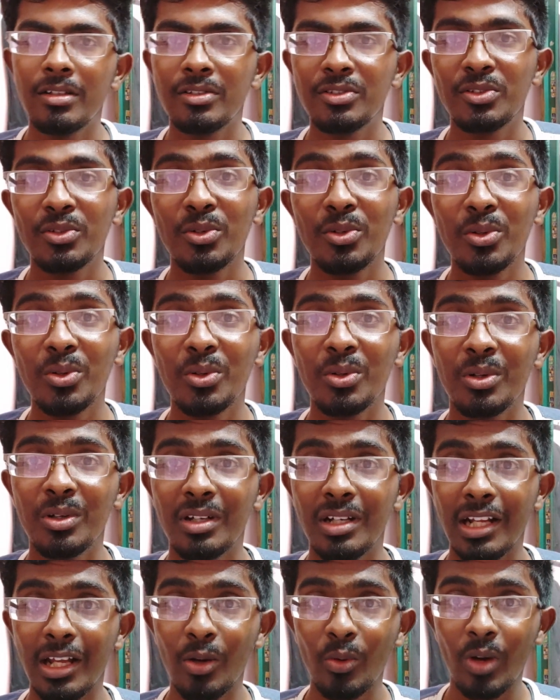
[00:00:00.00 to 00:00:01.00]
So
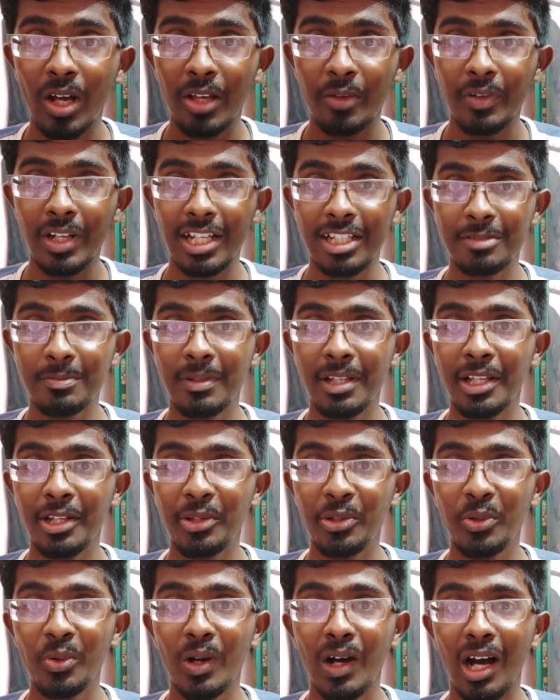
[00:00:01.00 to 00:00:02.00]
now I will
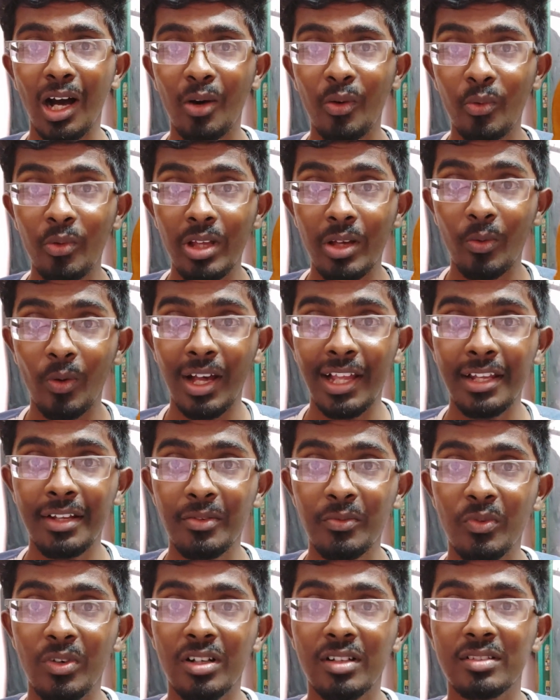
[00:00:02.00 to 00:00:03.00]
explain you how a
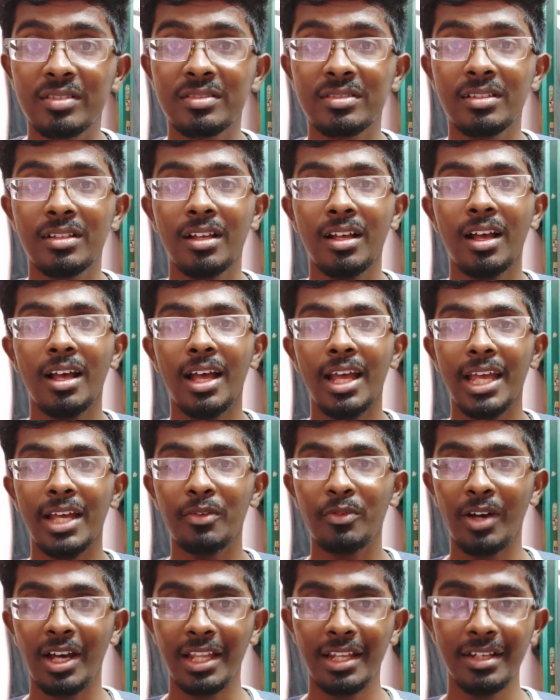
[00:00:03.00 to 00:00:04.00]
violin works. A
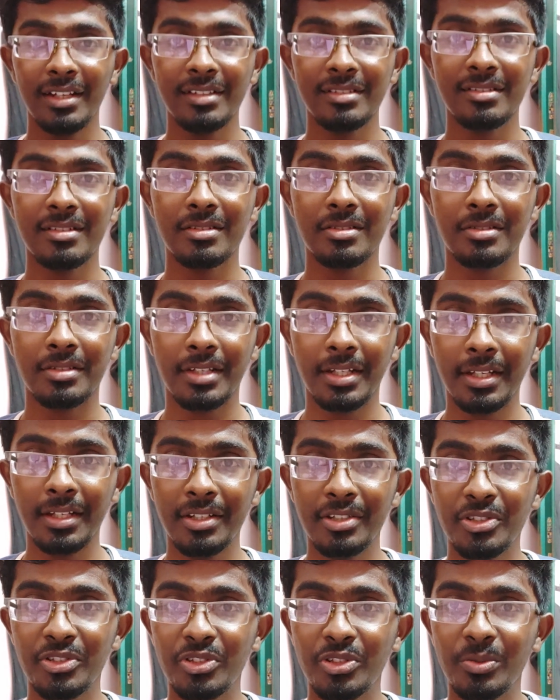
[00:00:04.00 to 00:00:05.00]
violin is a string
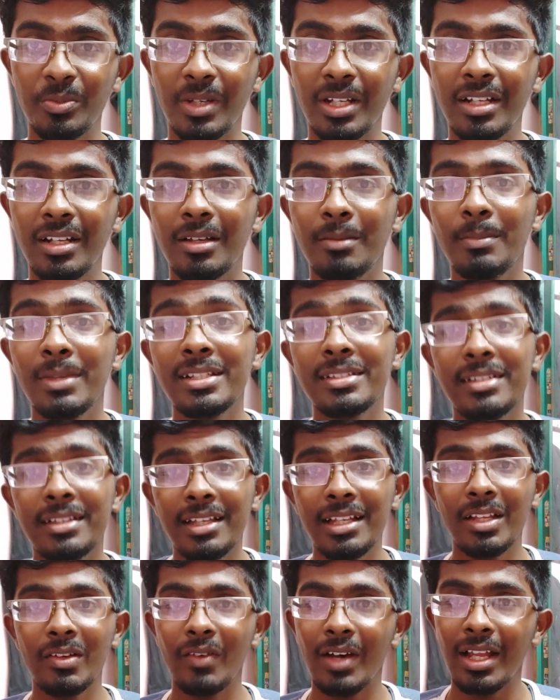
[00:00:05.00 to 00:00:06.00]
instrument.
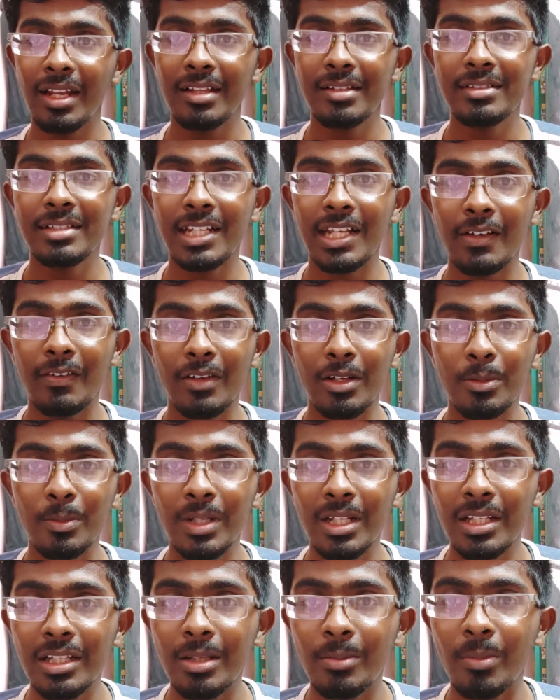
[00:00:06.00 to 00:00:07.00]
Basically violins are
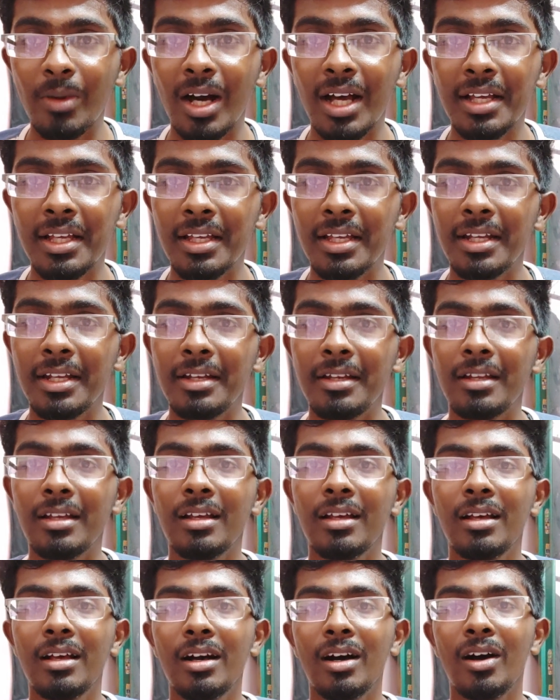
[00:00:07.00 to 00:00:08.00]
available in the market
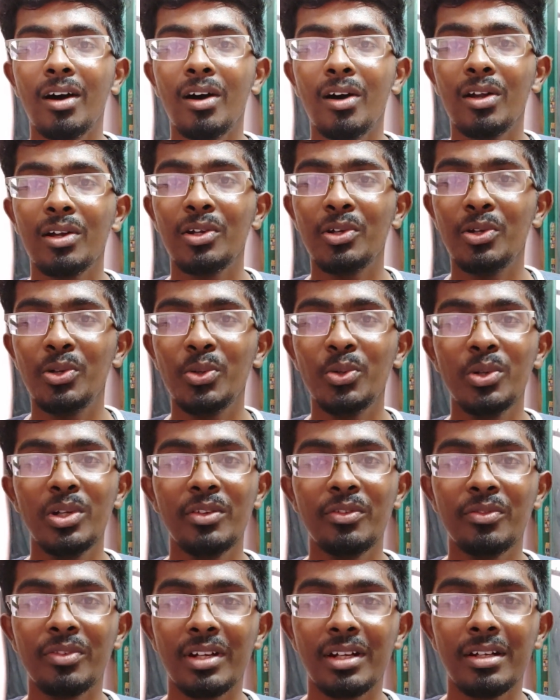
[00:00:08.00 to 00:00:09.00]
on two
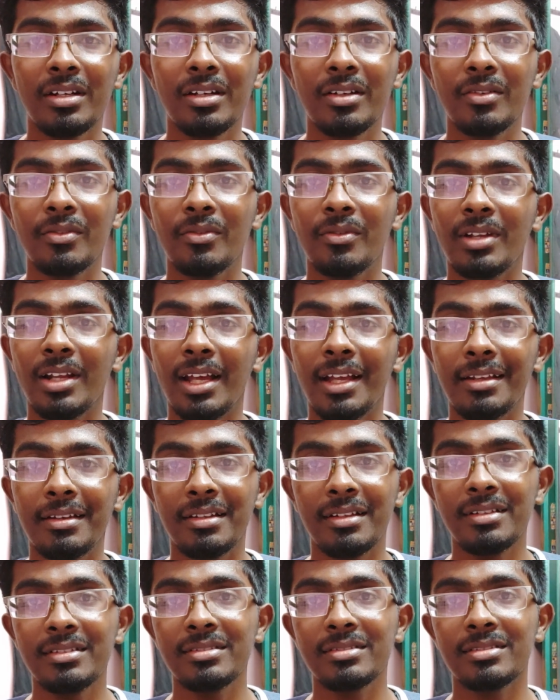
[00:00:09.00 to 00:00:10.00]
different
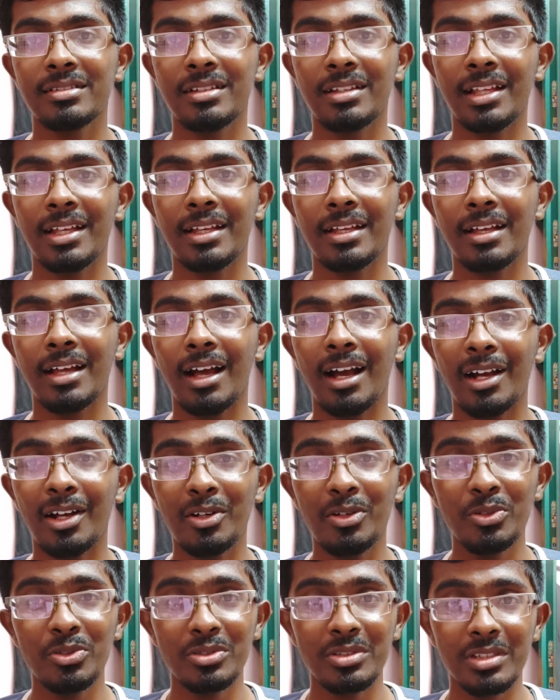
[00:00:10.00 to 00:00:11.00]
varieties like
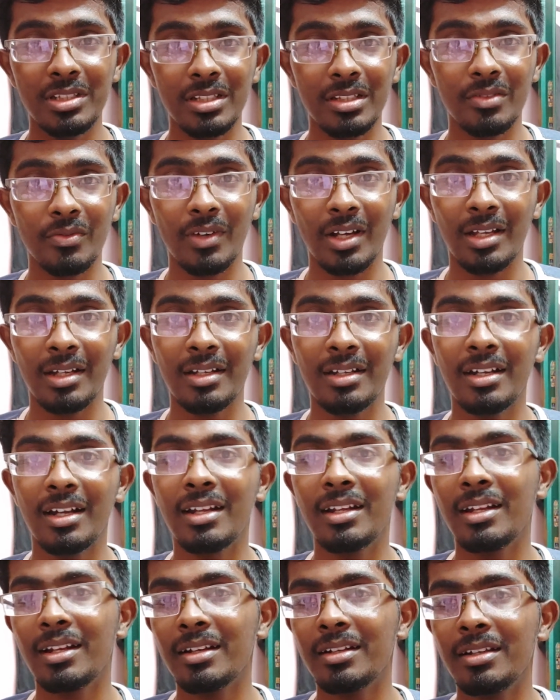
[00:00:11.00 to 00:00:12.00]
acoustic violin
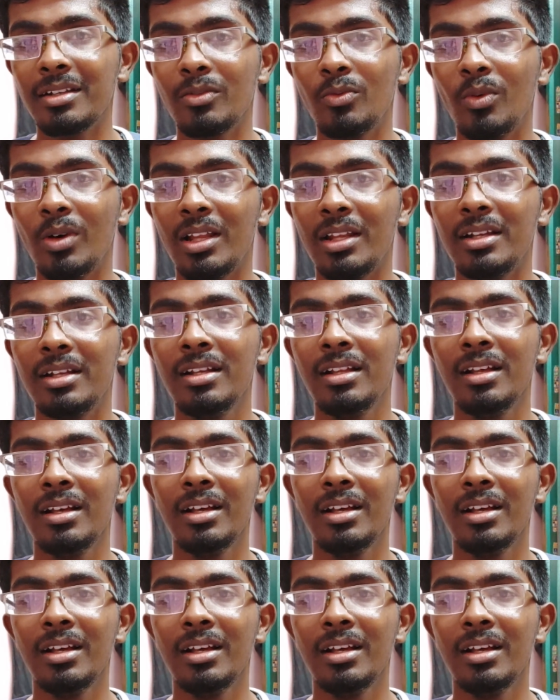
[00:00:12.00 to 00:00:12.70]
and electric violin.